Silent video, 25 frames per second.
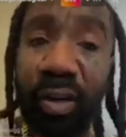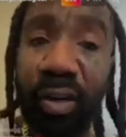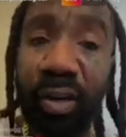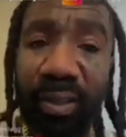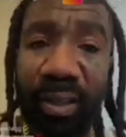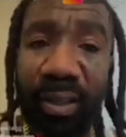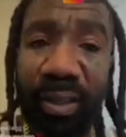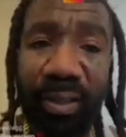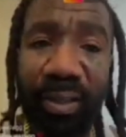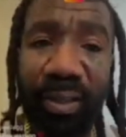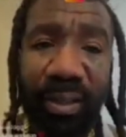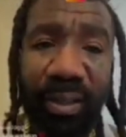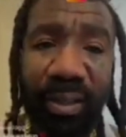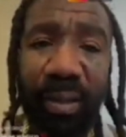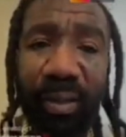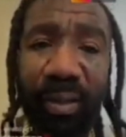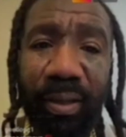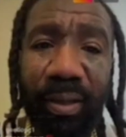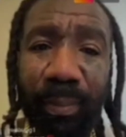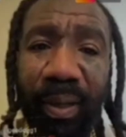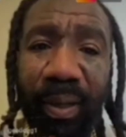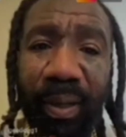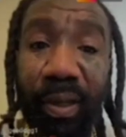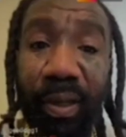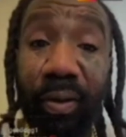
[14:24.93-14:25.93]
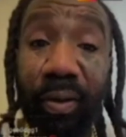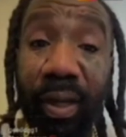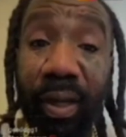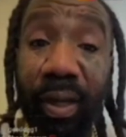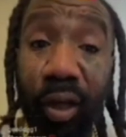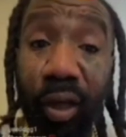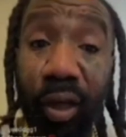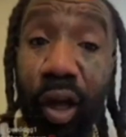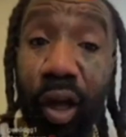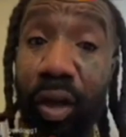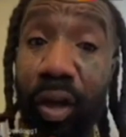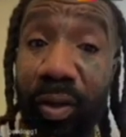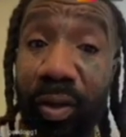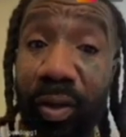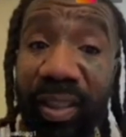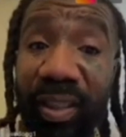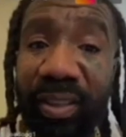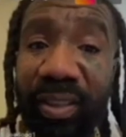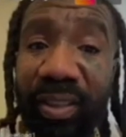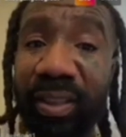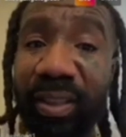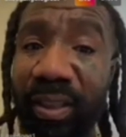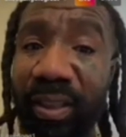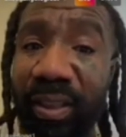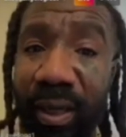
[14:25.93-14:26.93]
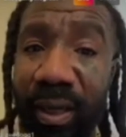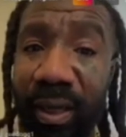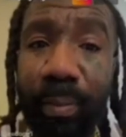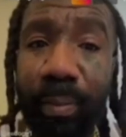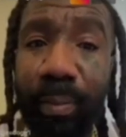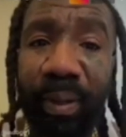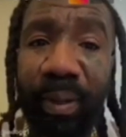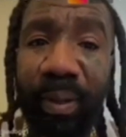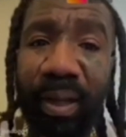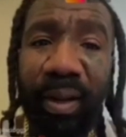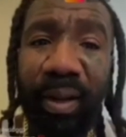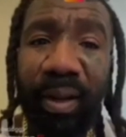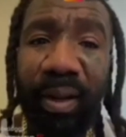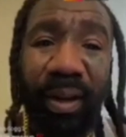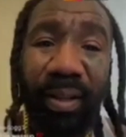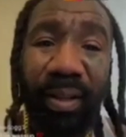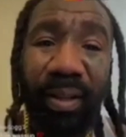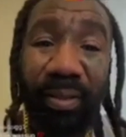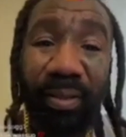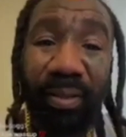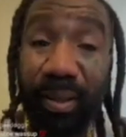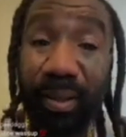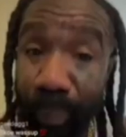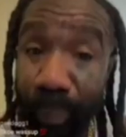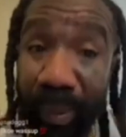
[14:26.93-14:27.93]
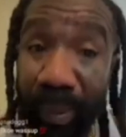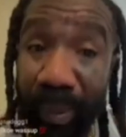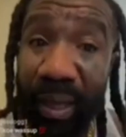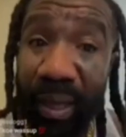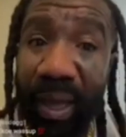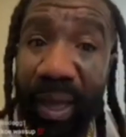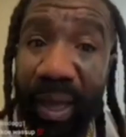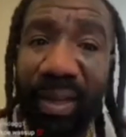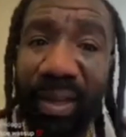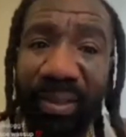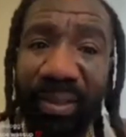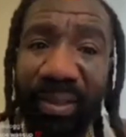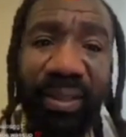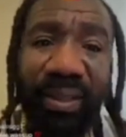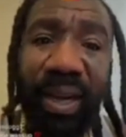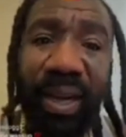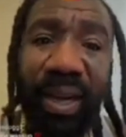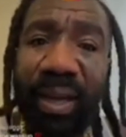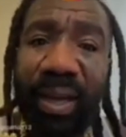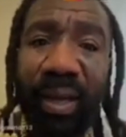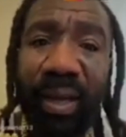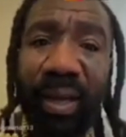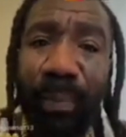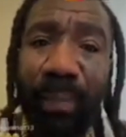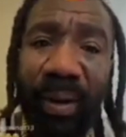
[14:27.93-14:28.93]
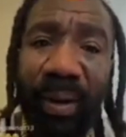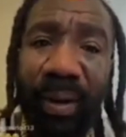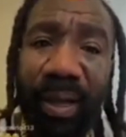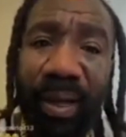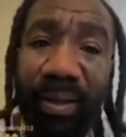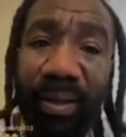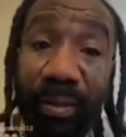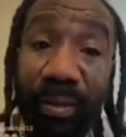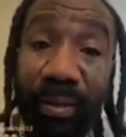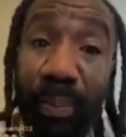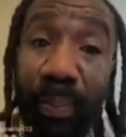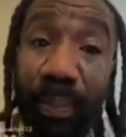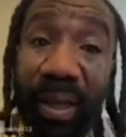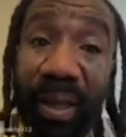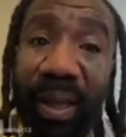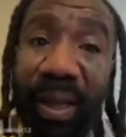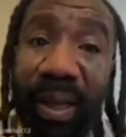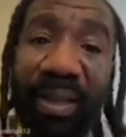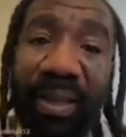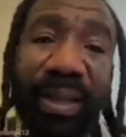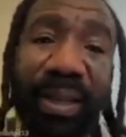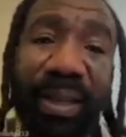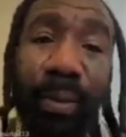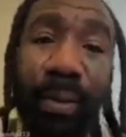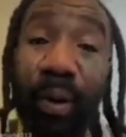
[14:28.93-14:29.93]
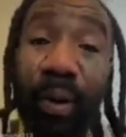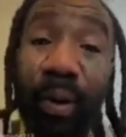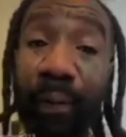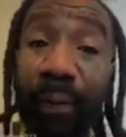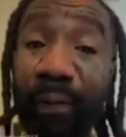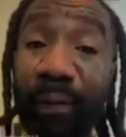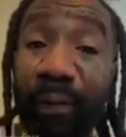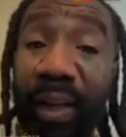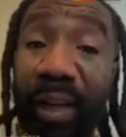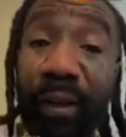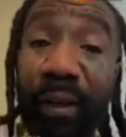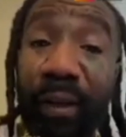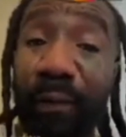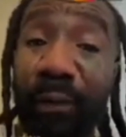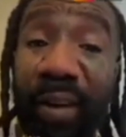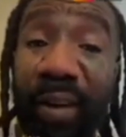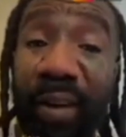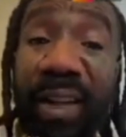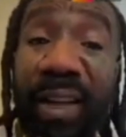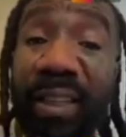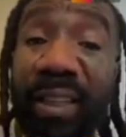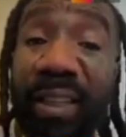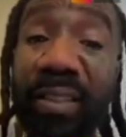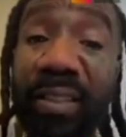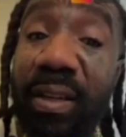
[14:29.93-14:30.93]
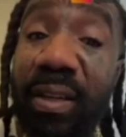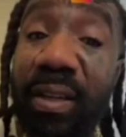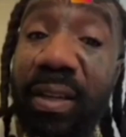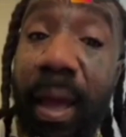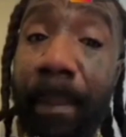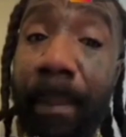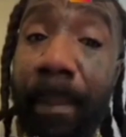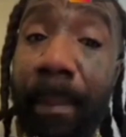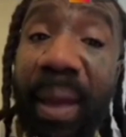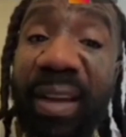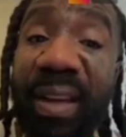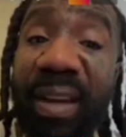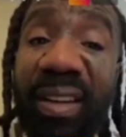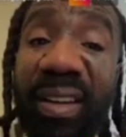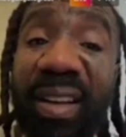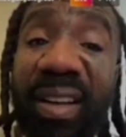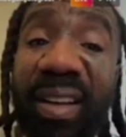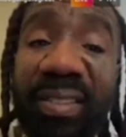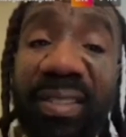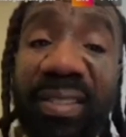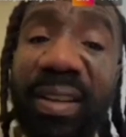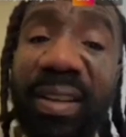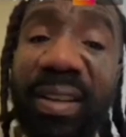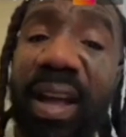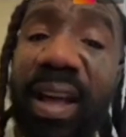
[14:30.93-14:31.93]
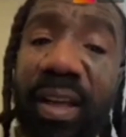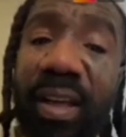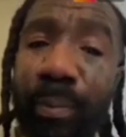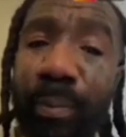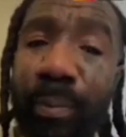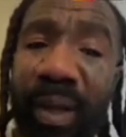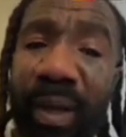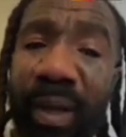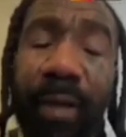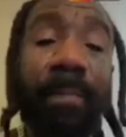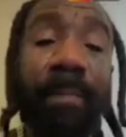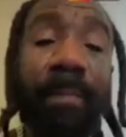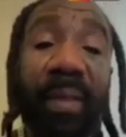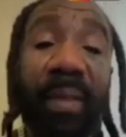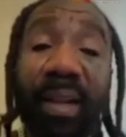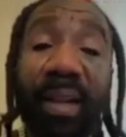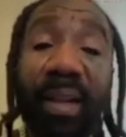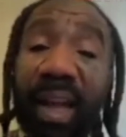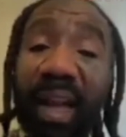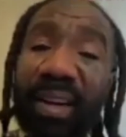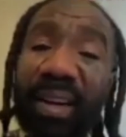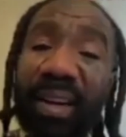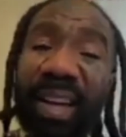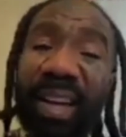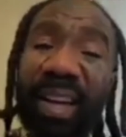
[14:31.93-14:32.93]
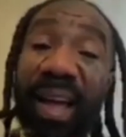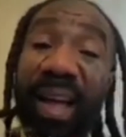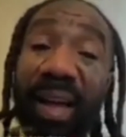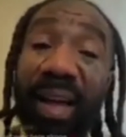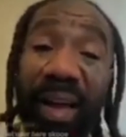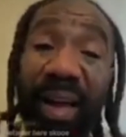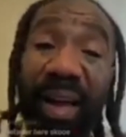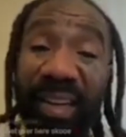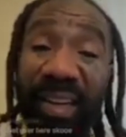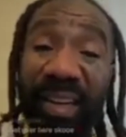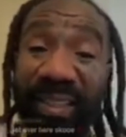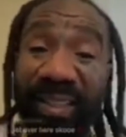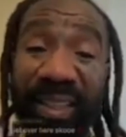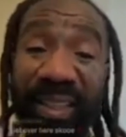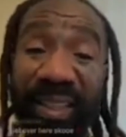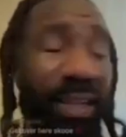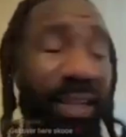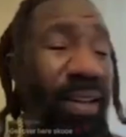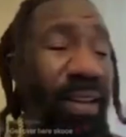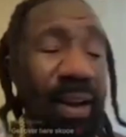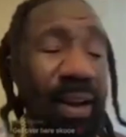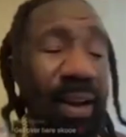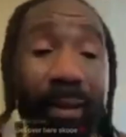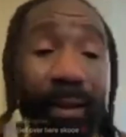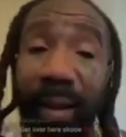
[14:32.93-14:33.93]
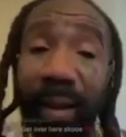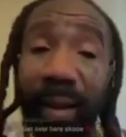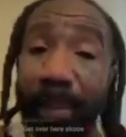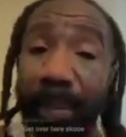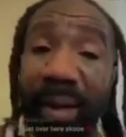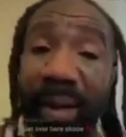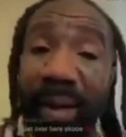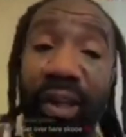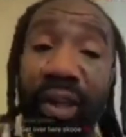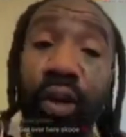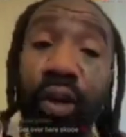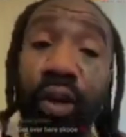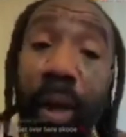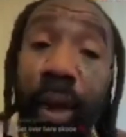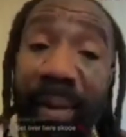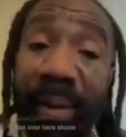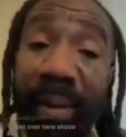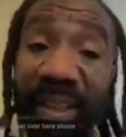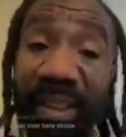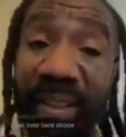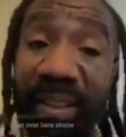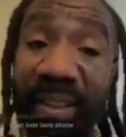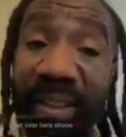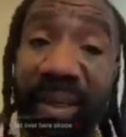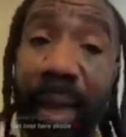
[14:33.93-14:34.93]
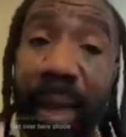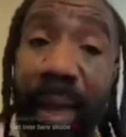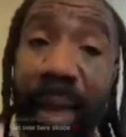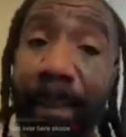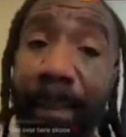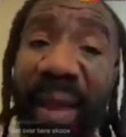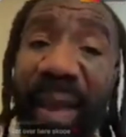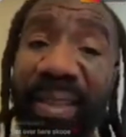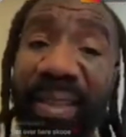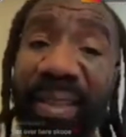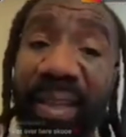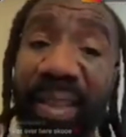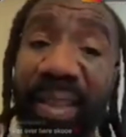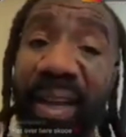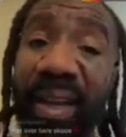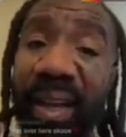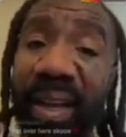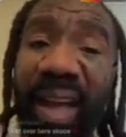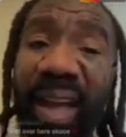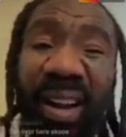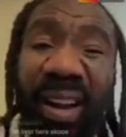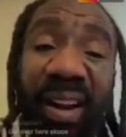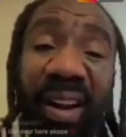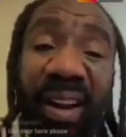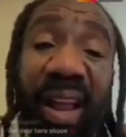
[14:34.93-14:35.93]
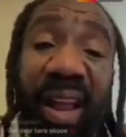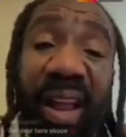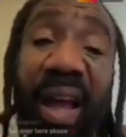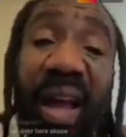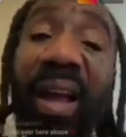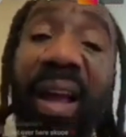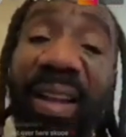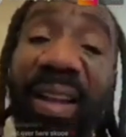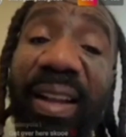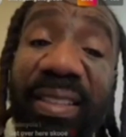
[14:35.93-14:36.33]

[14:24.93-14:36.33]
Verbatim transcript: Jersey or something, blood. You look cold as shit, blood. This big ass jacket, blood, and this big ass hat. Where the fuck you found a snapback that size, blood? Like nigga, I got a ten. Like blood, you know how many snapbacks I got?